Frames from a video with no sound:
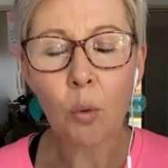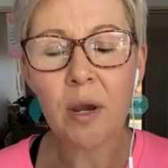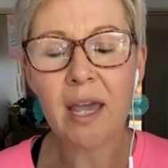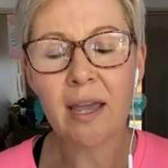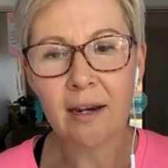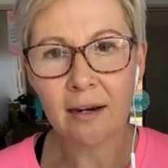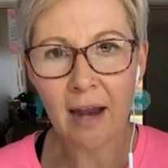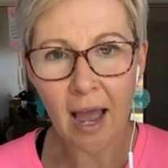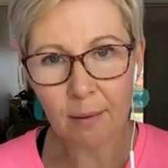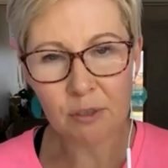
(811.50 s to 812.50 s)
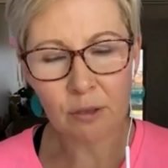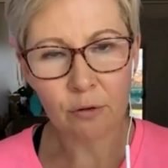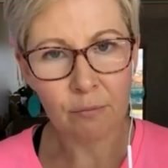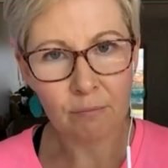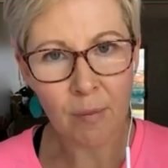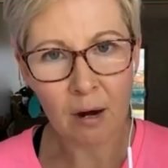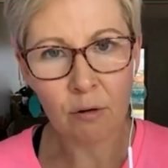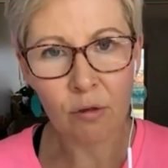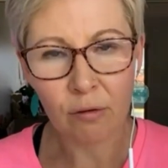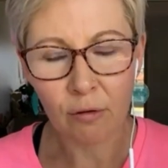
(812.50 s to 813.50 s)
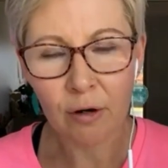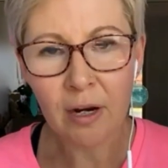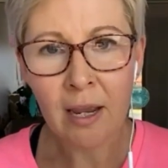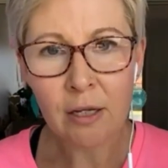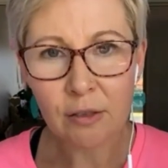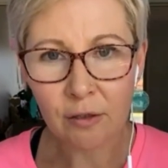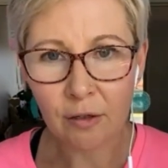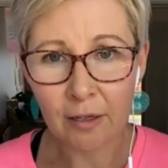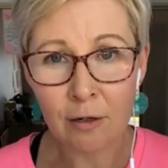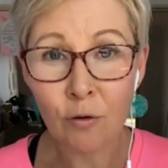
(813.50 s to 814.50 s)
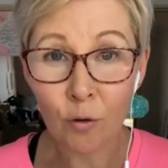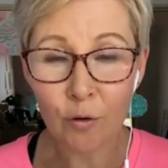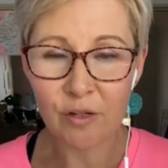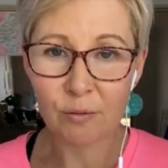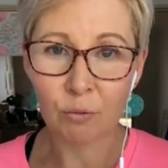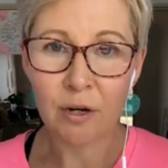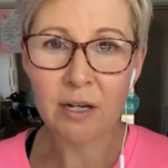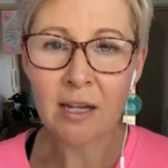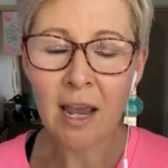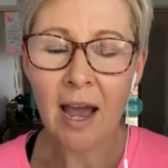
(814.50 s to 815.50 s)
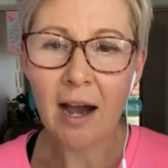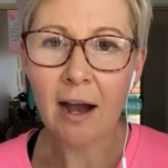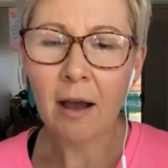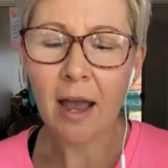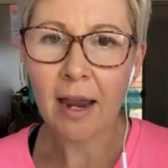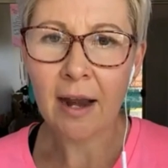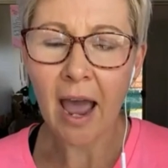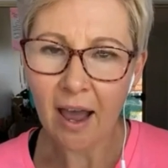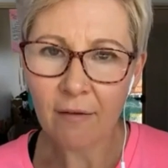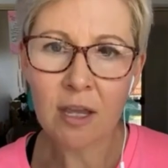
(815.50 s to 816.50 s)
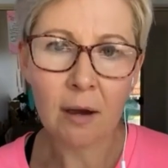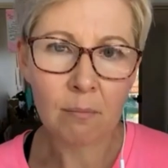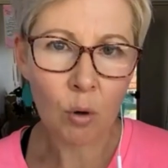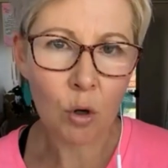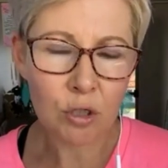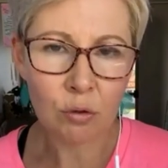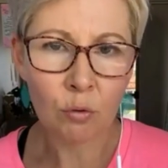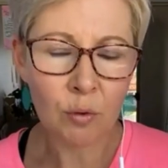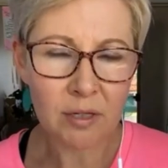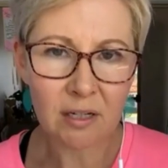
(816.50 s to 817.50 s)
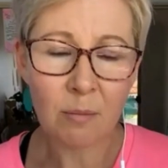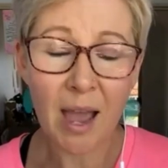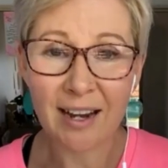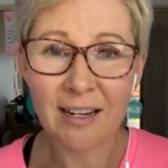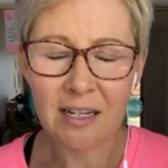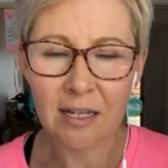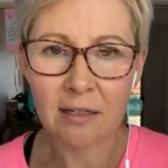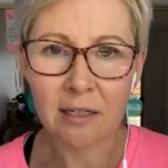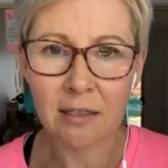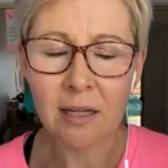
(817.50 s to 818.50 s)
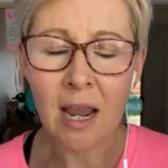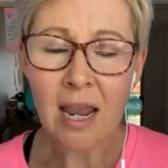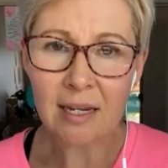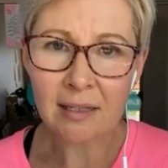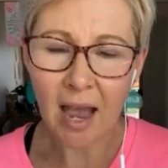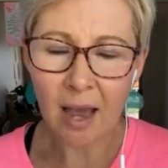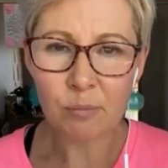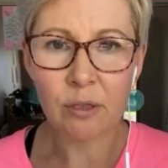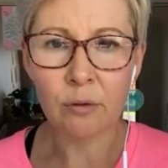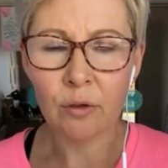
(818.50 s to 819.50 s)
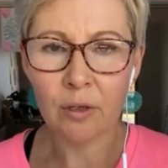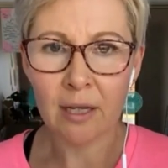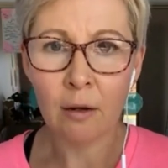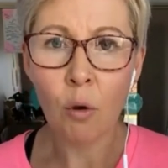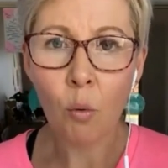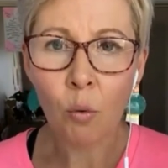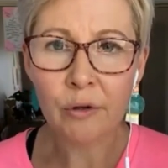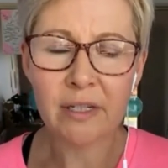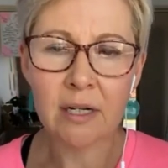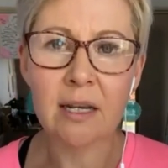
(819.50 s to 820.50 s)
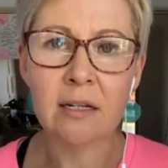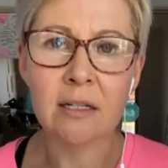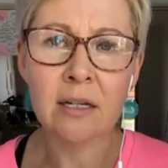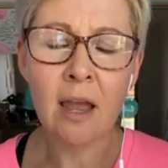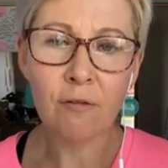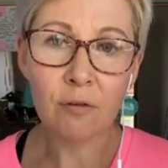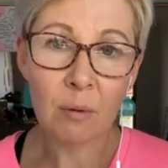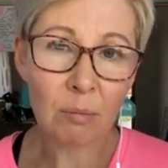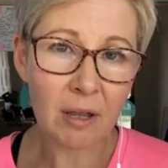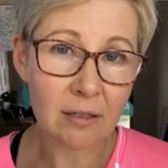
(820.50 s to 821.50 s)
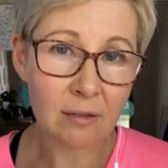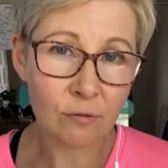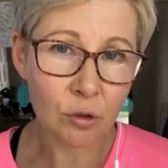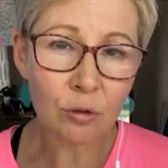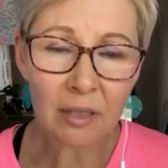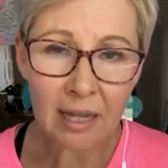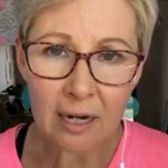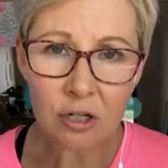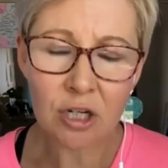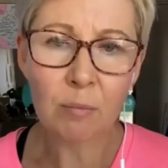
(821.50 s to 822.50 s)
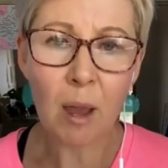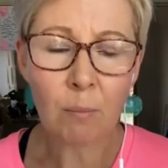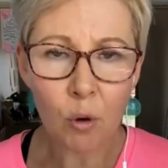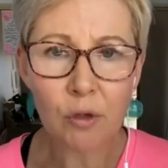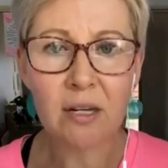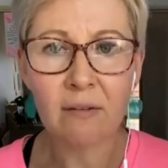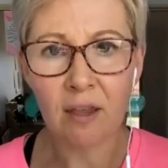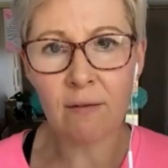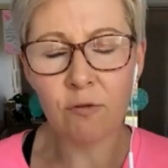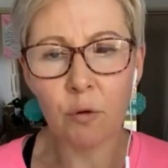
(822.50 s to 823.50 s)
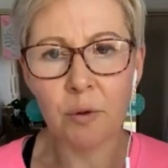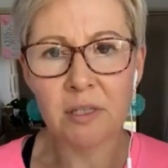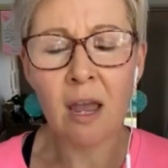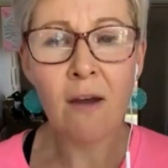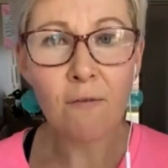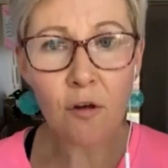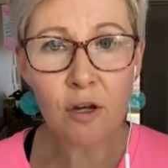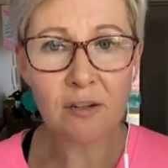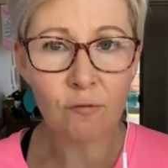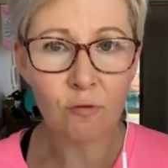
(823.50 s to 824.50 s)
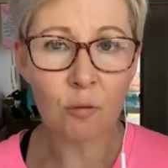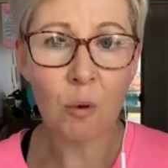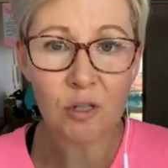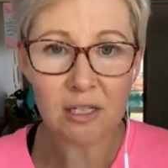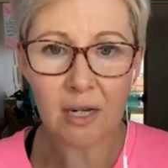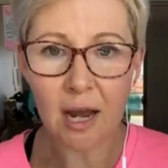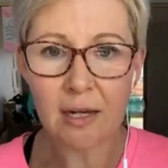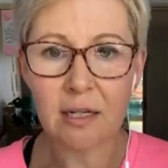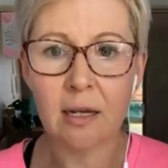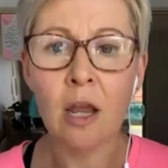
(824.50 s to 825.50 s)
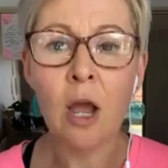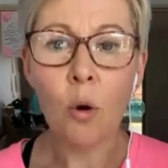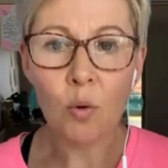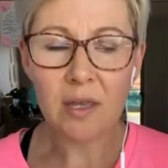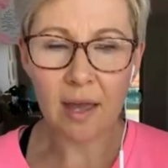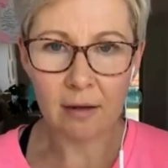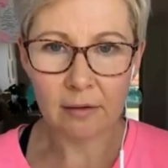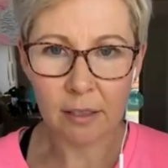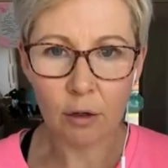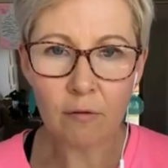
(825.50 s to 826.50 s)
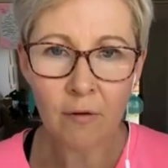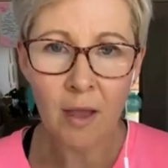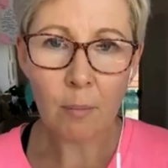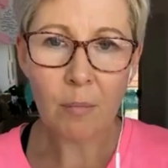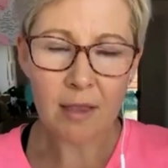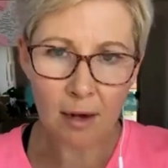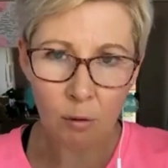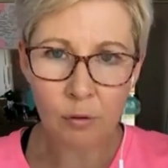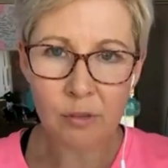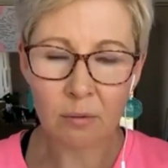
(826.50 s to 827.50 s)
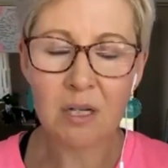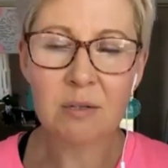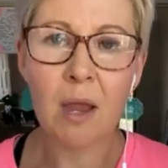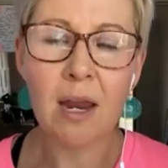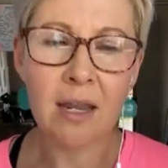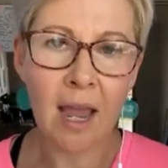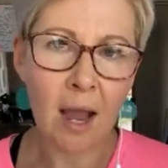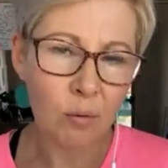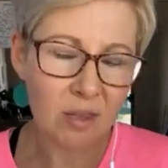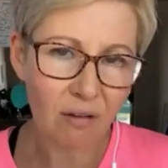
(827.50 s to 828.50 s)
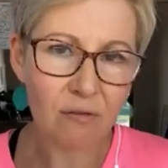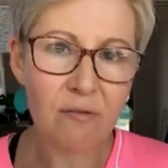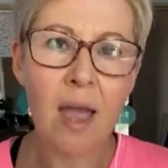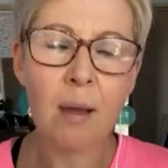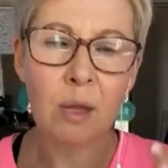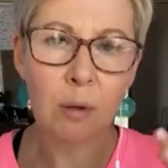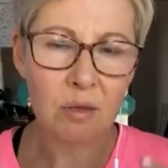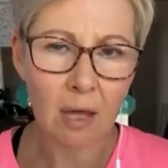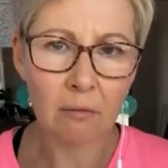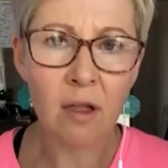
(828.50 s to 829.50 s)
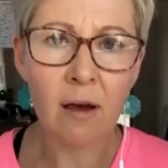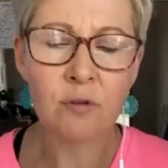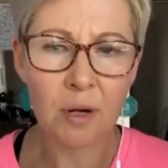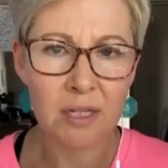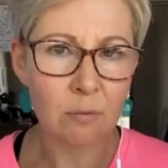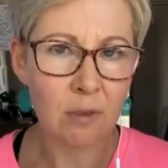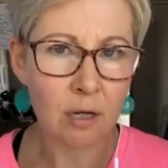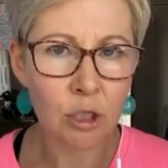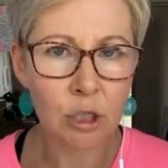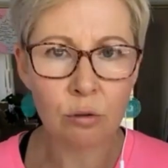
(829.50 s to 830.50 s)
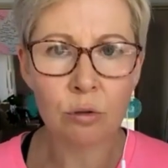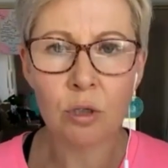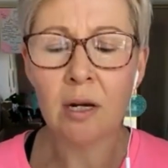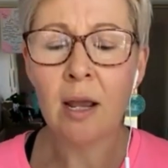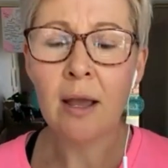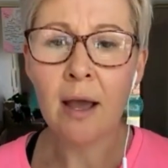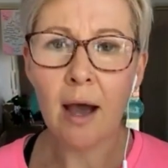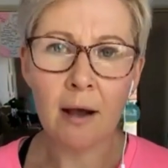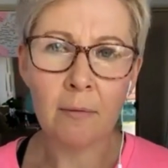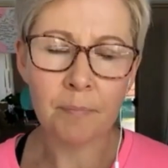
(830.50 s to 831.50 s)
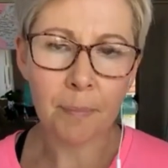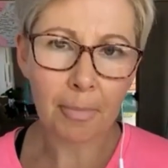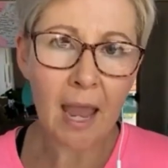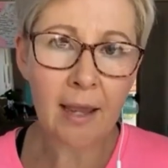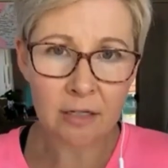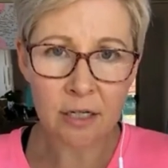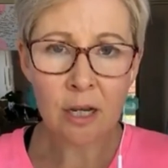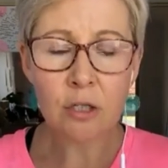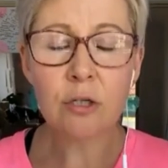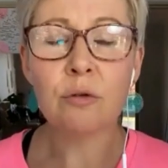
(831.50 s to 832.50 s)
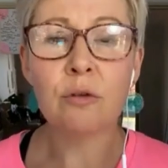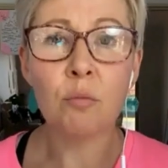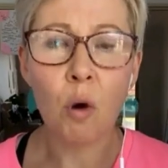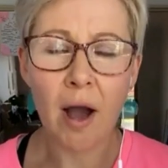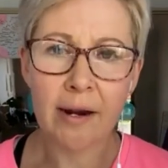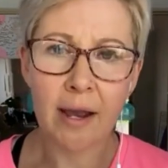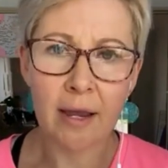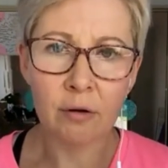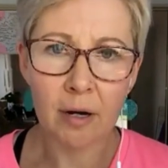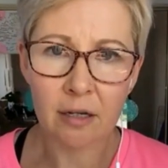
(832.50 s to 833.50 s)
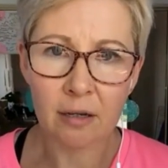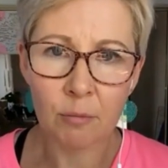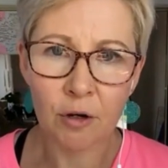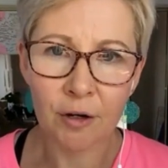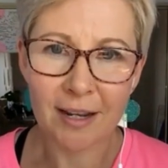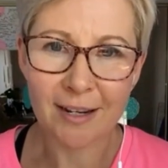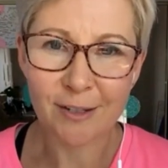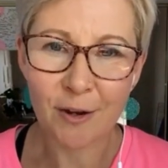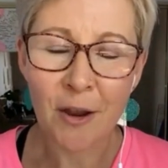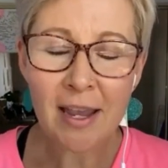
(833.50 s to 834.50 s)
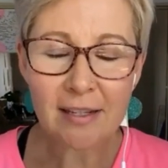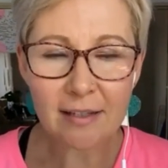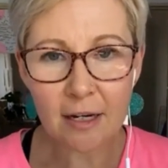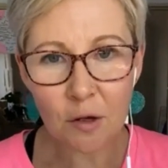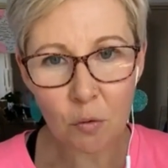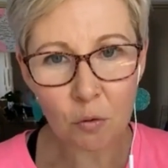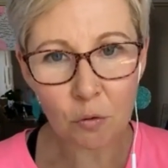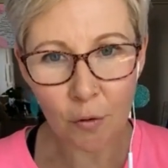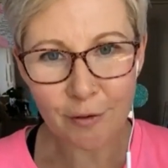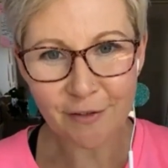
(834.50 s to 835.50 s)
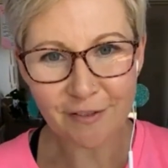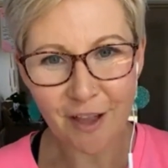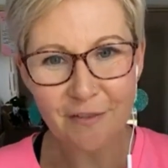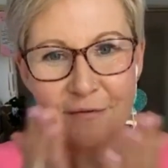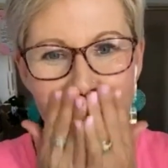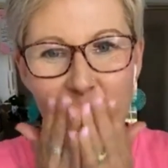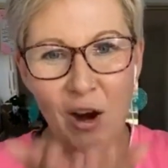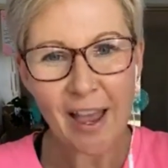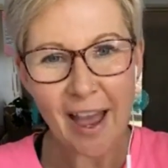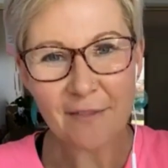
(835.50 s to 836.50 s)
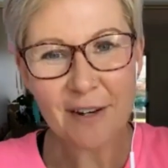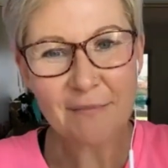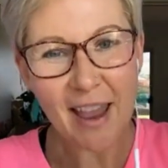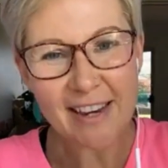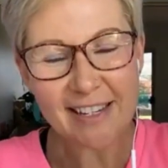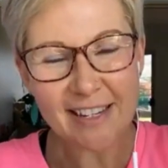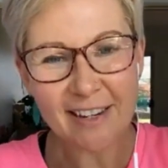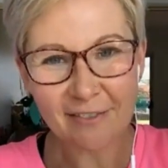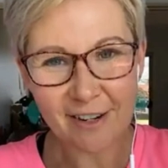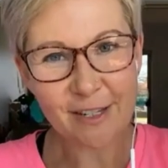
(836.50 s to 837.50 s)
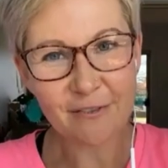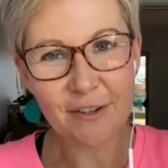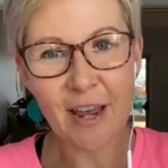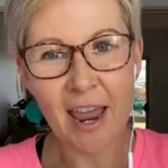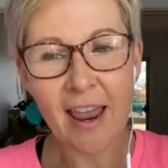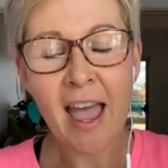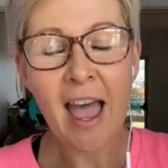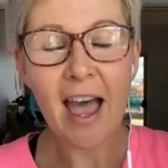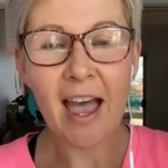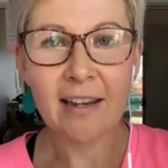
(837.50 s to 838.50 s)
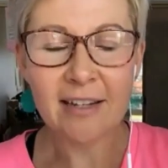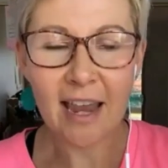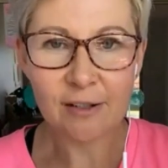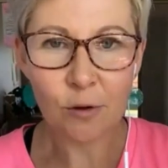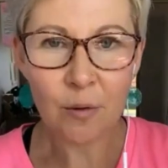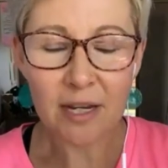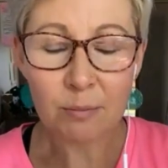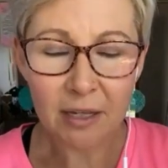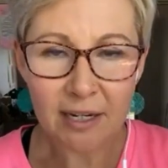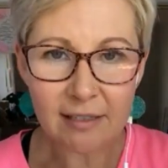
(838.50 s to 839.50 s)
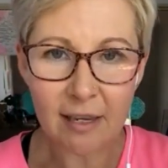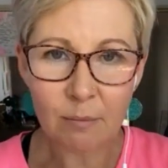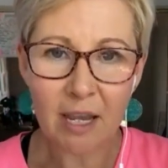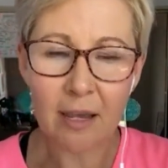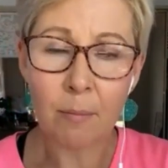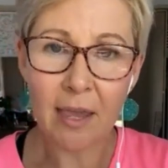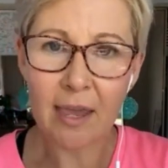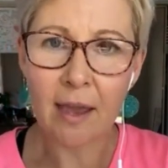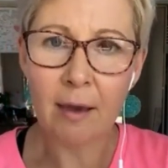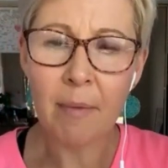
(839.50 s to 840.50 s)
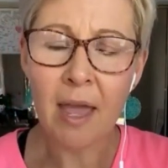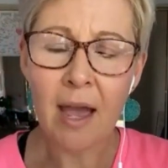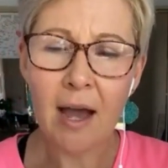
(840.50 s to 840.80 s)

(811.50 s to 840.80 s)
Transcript: We are in an absolute marathon, certainly not a sprint, and having emotional wisdom and intelligence is absolutely what's needed from a place of true leadership and positive influence, first and foremost starting with ourselves, but then also expanding out with our family, with our loved ones, with our children, and to the wider and greater community. So sending you all loads of love. Have an amazing rest of your day. And as always, please send me a PM